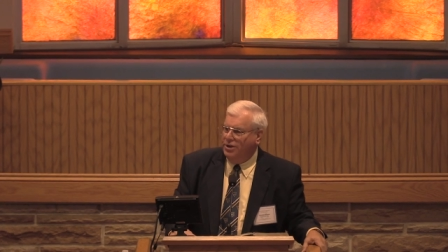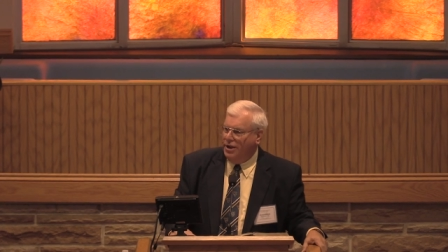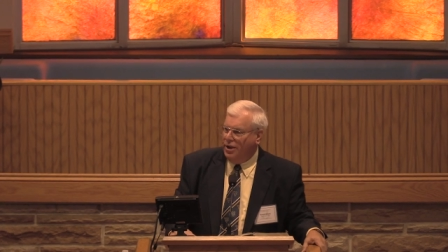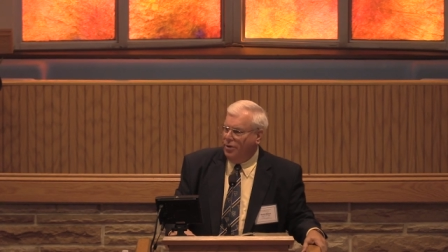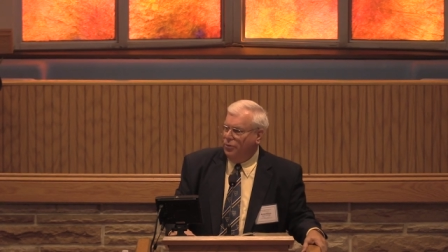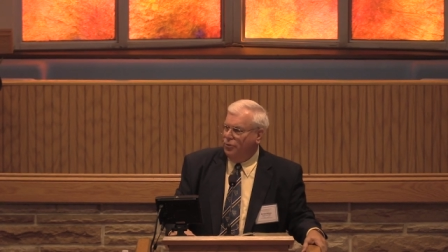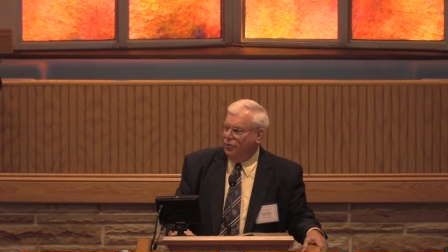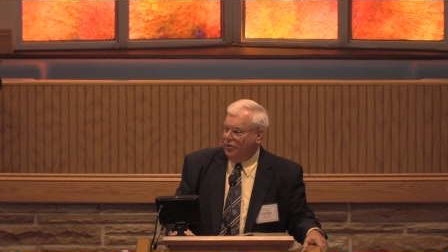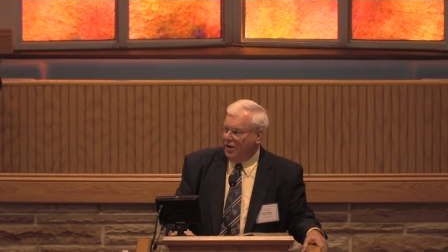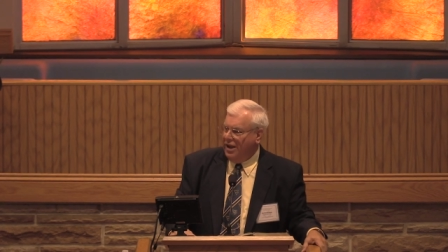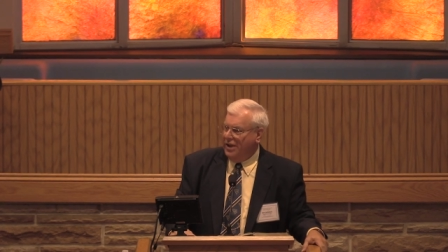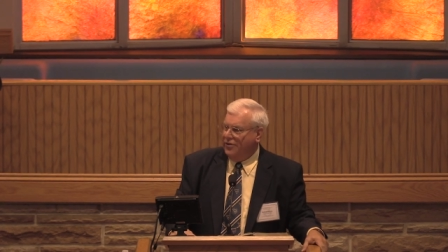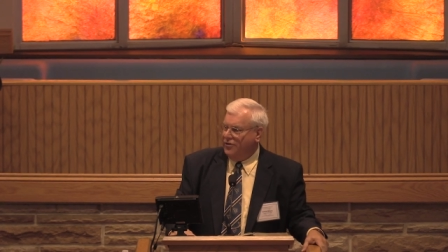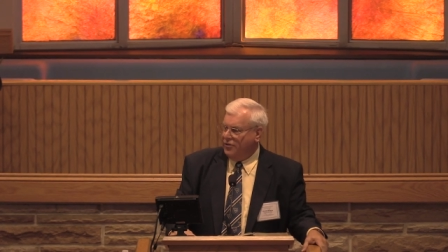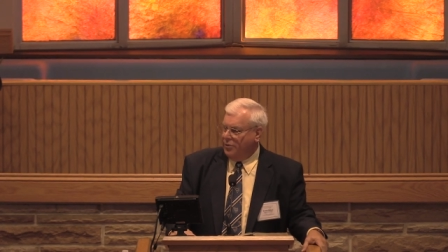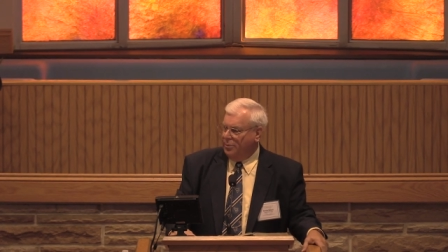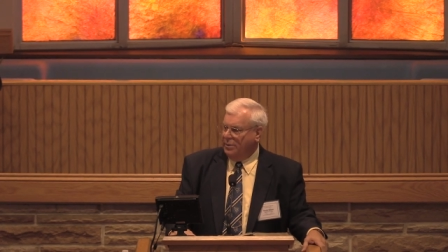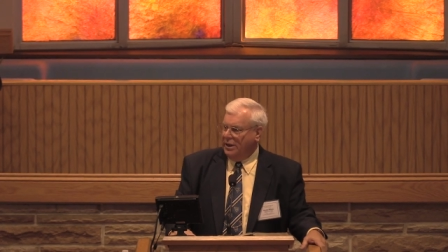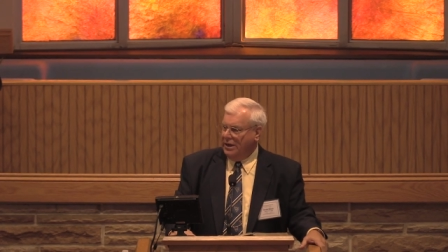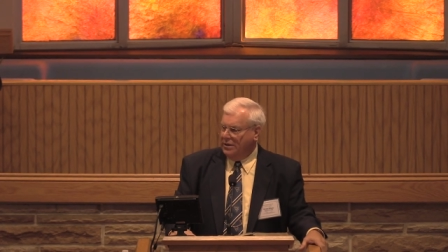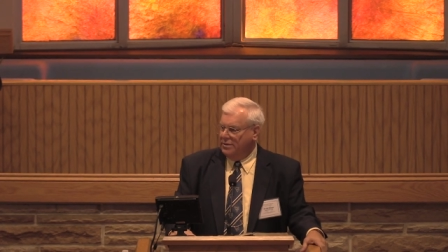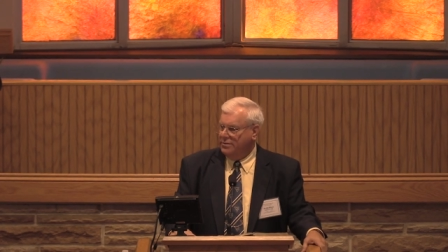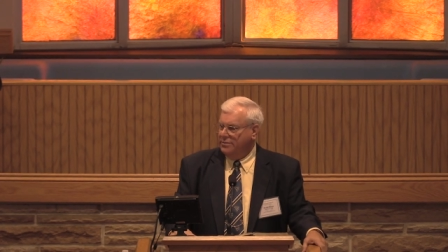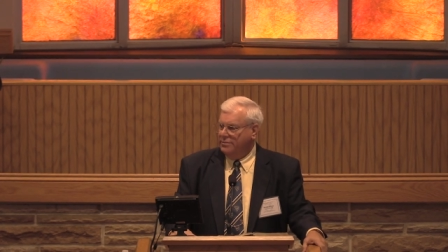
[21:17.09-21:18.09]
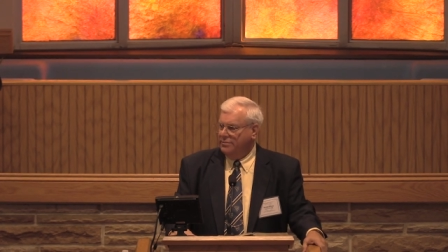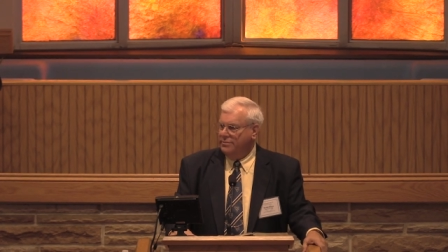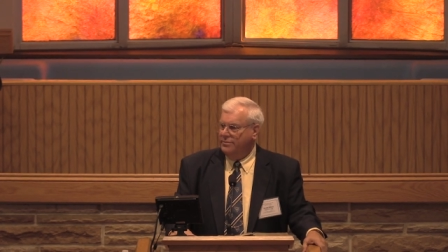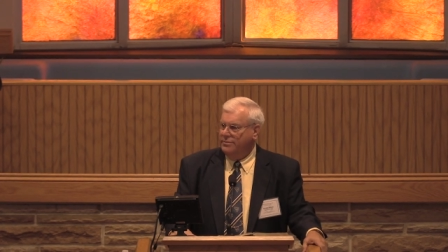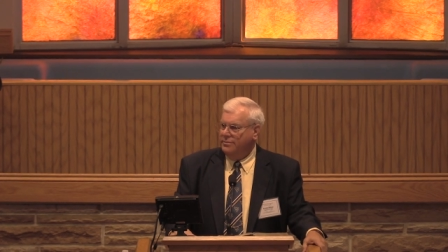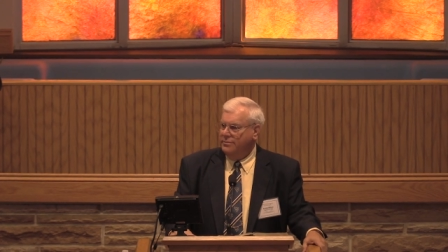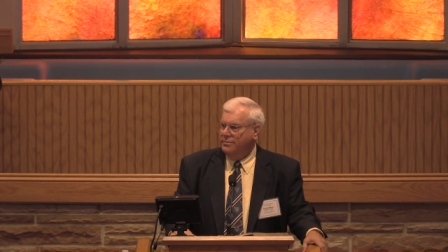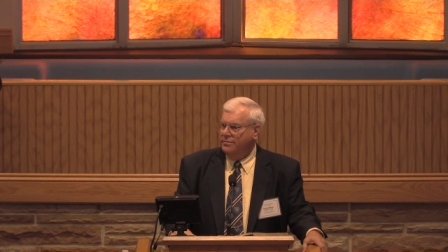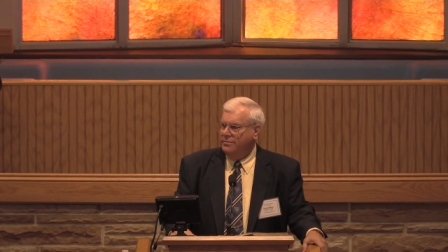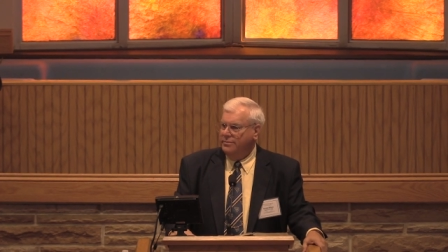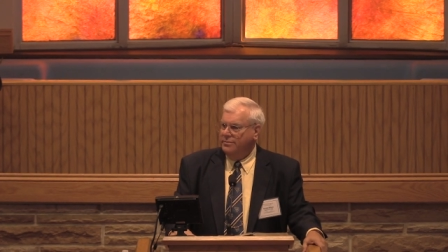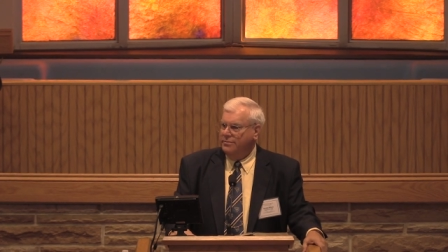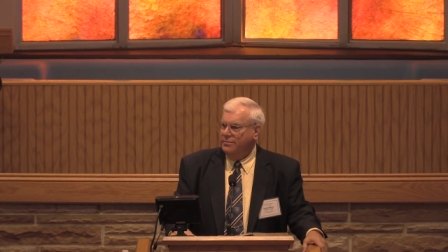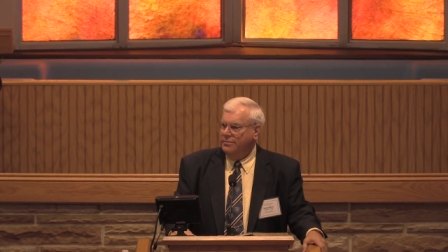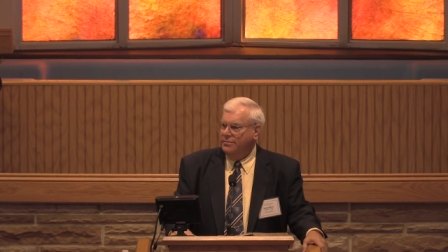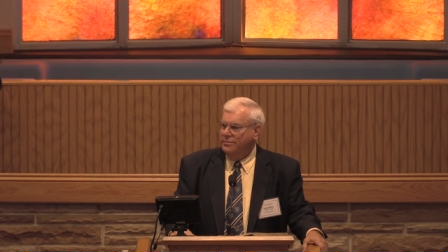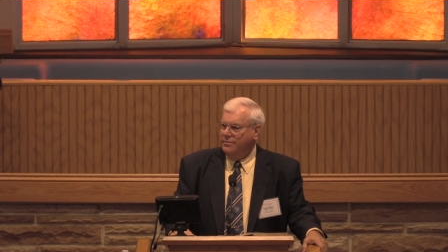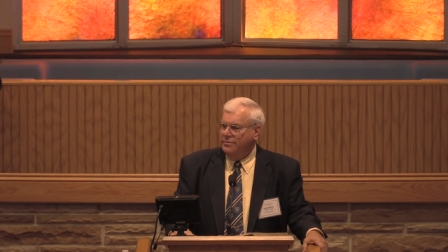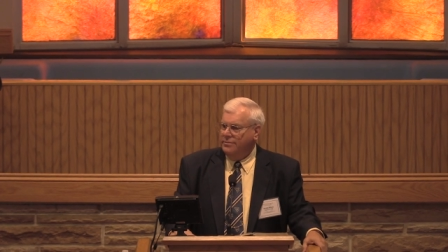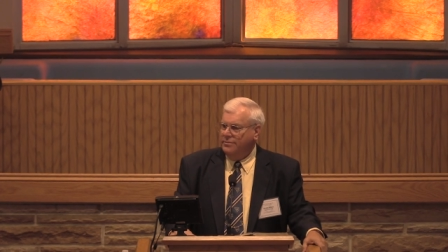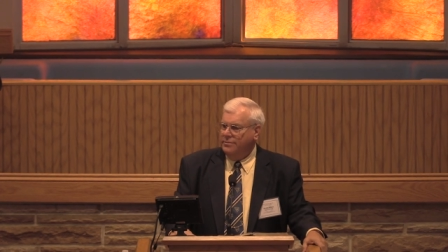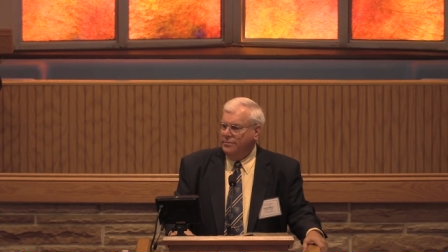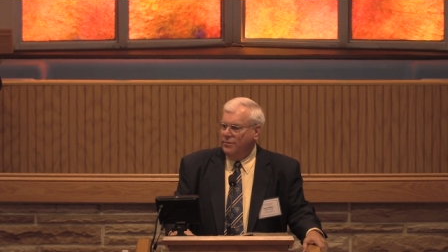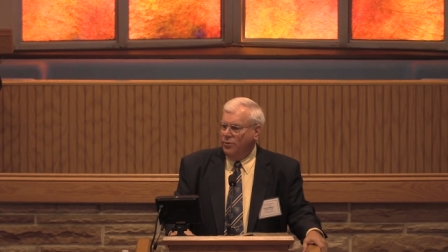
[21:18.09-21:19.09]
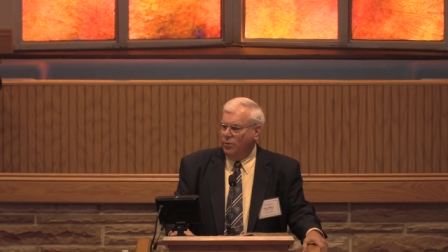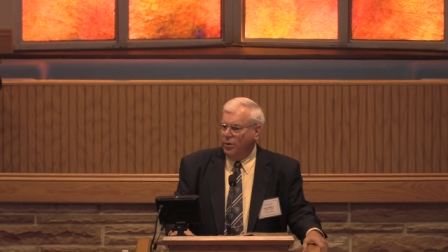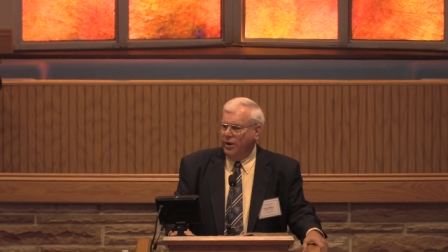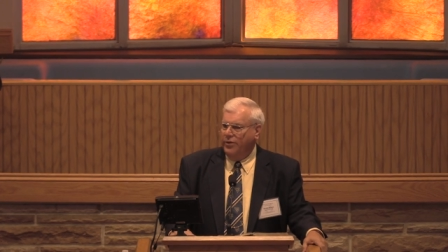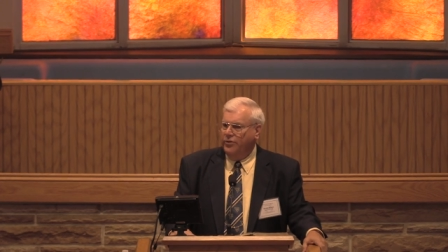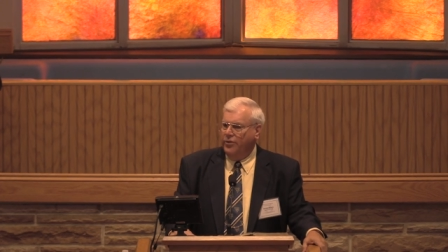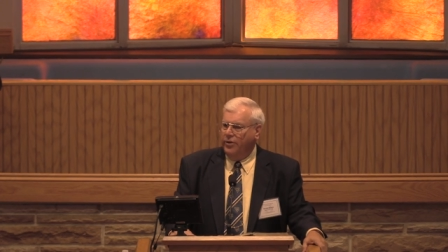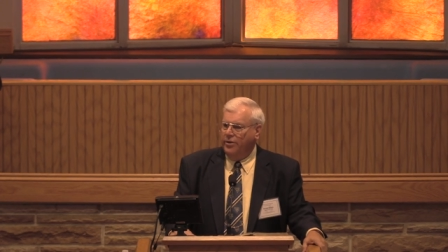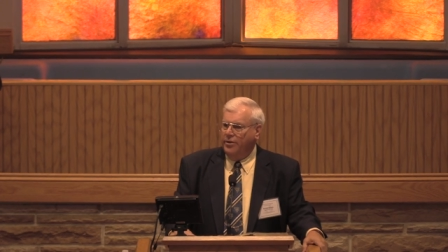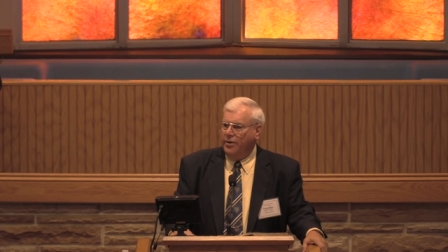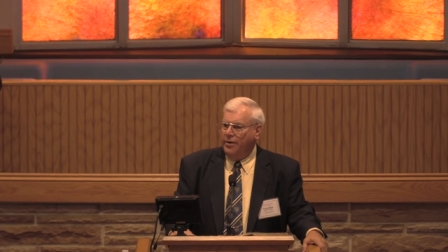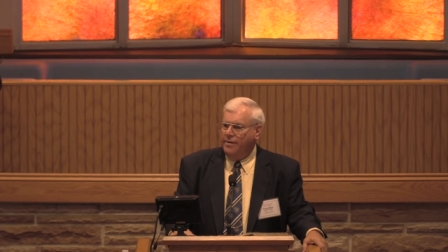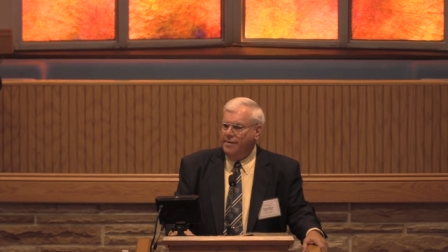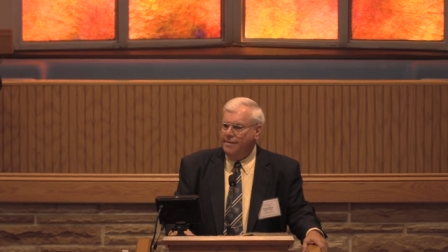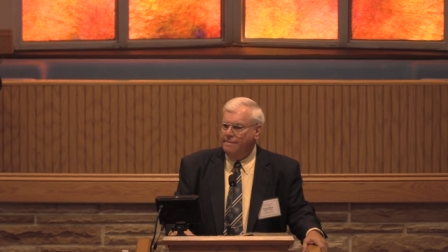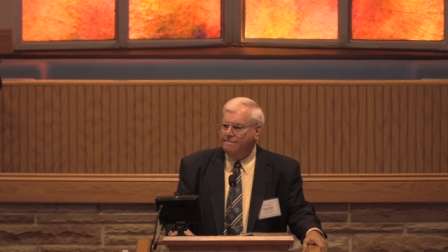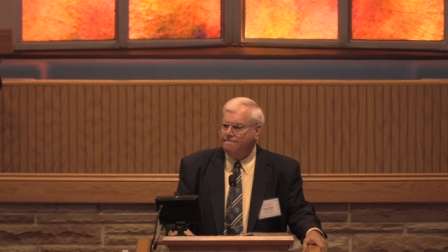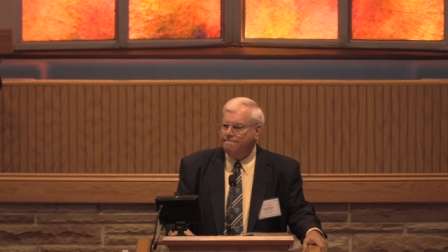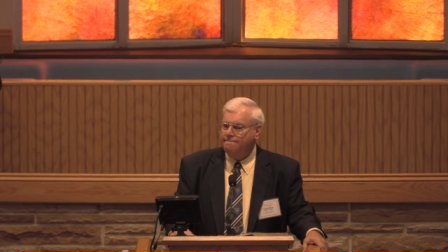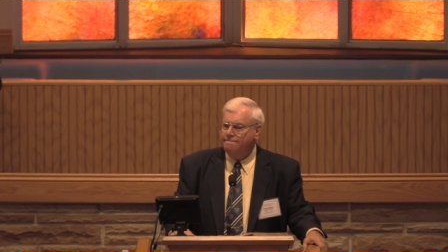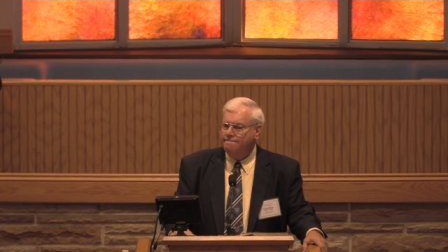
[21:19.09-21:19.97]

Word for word: in the Old Testament, wasn't there?